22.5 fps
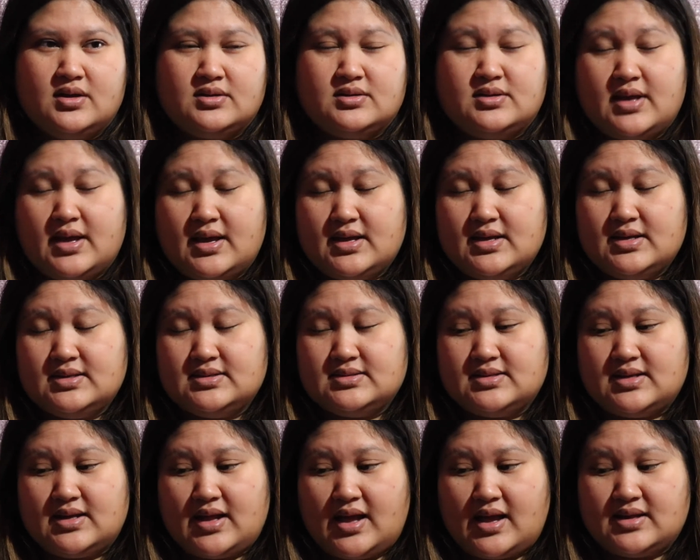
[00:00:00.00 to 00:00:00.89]
days
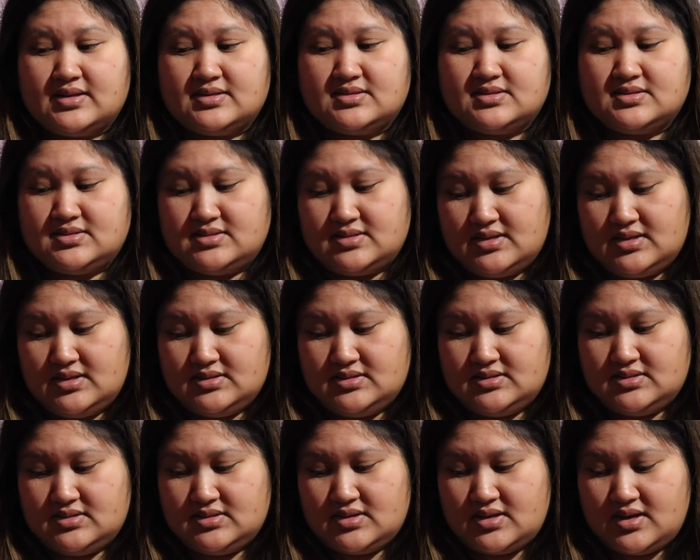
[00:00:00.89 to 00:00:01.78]
that I
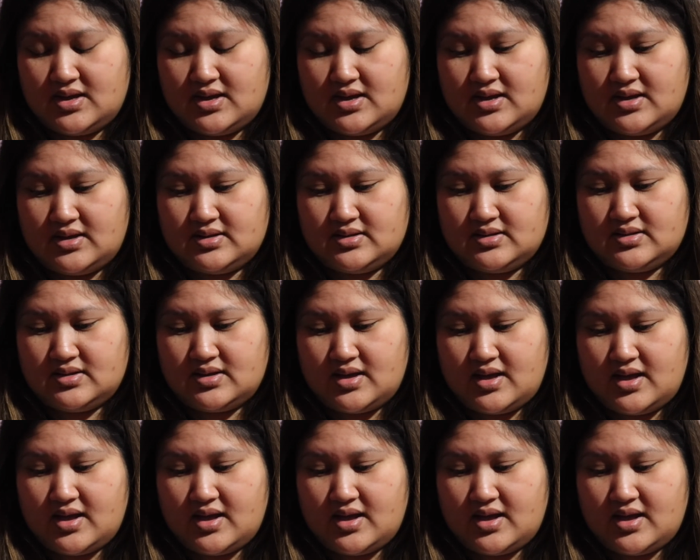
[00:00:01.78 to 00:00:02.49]
sit and